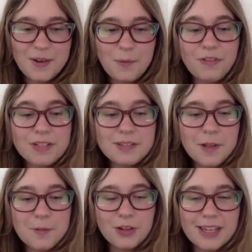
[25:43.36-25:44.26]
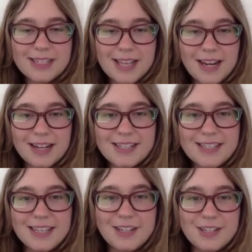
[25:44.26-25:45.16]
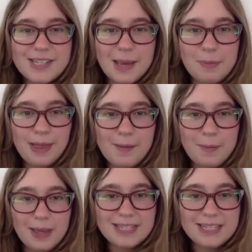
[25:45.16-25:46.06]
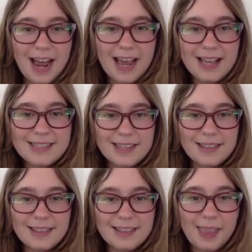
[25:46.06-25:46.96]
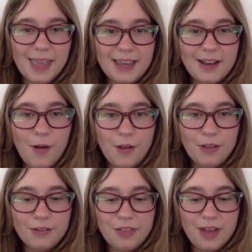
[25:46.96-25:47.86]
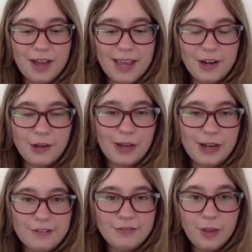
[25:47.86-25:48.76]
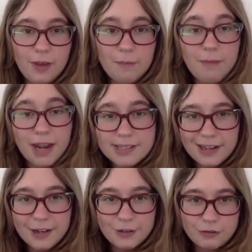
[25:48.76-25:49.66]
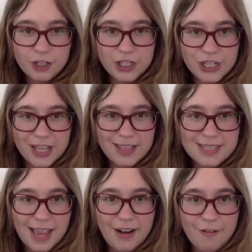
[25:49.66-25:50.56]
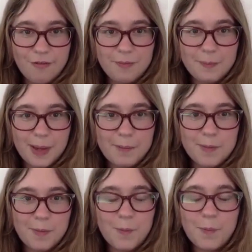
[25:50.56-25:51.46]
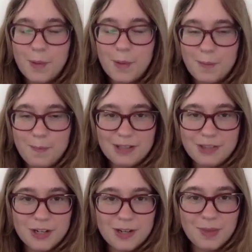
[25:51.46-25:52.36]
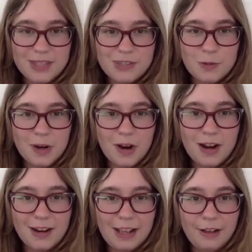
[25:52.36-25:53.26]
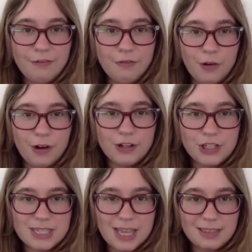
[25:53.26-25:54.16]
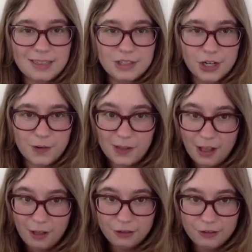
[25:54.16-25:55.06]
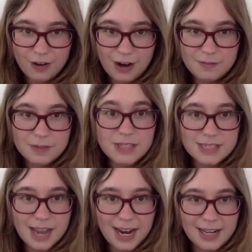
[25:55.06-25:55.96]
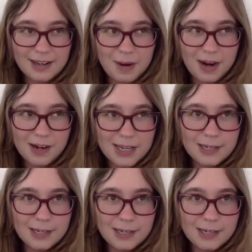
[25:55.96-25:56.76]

Well, first of all, I'm really excited to see just like plant-based diets and like all of the integrative medicine and nutrition that's kind of becoming more mainstream. That's super heartening for just like the general health of our society in America.